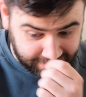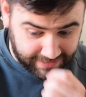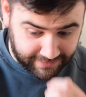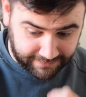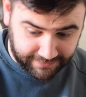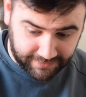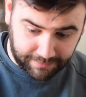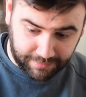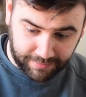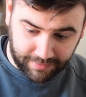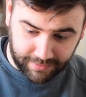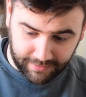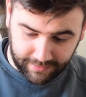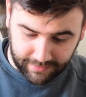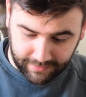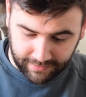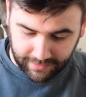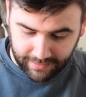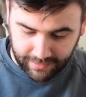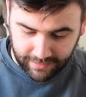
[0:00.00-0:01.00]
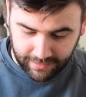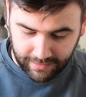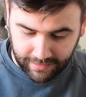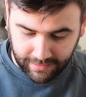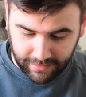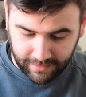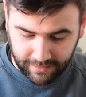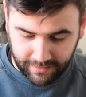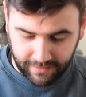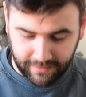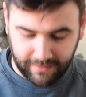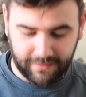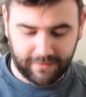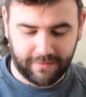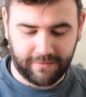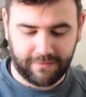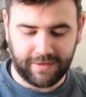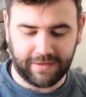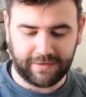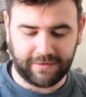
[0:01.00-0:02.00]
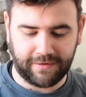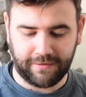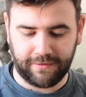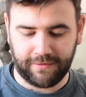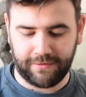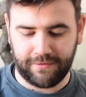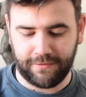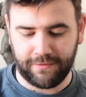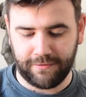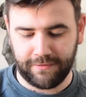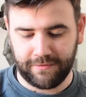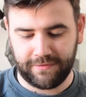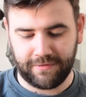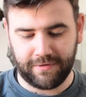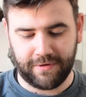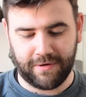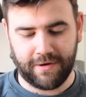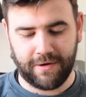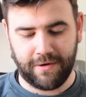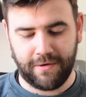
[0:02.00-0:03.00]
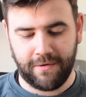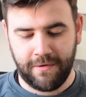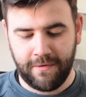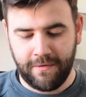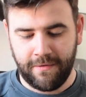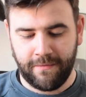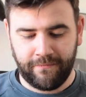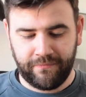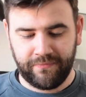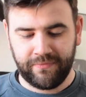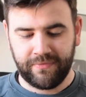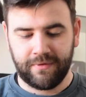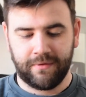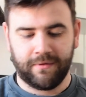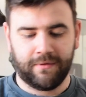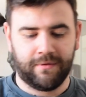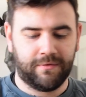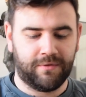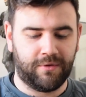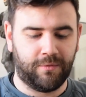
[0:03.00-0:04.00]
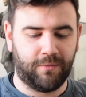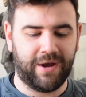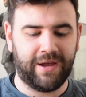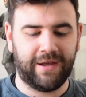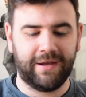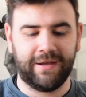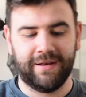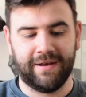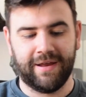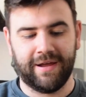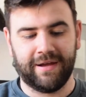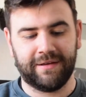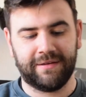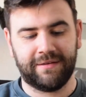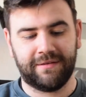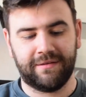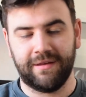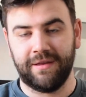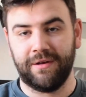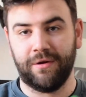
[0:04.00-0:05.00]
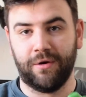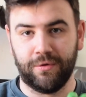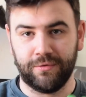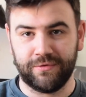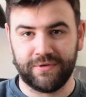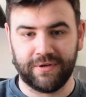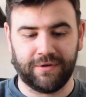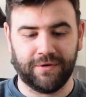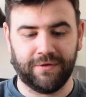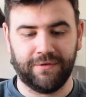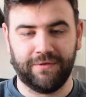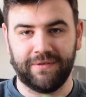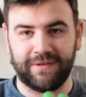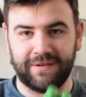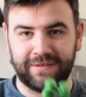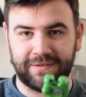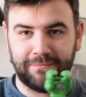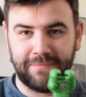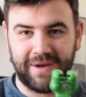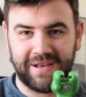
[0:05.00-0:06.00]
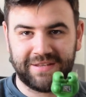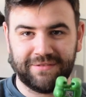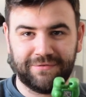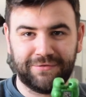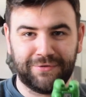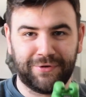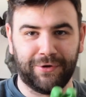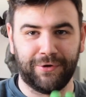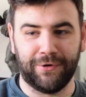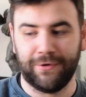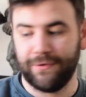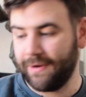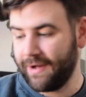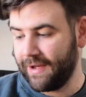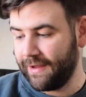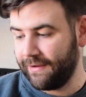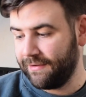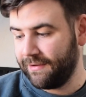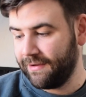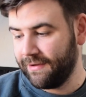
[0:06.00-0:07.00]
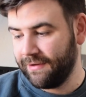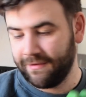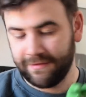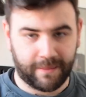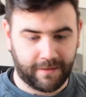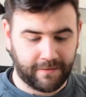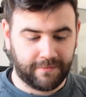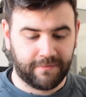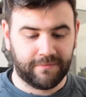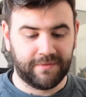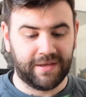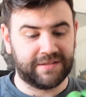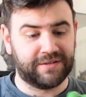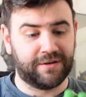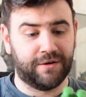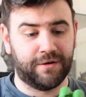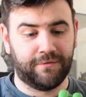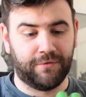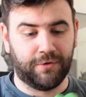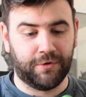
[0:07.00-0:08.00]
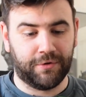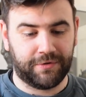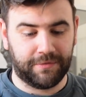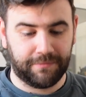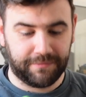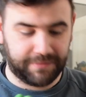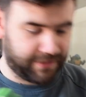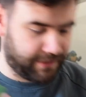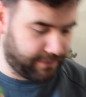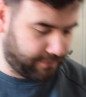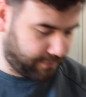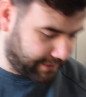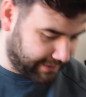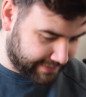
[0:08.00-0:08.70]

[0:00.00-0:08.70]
have to put, that's kind of cool. So the way it connects and holds the guns is a massive turtle hand. That's kind of awesome. So we'll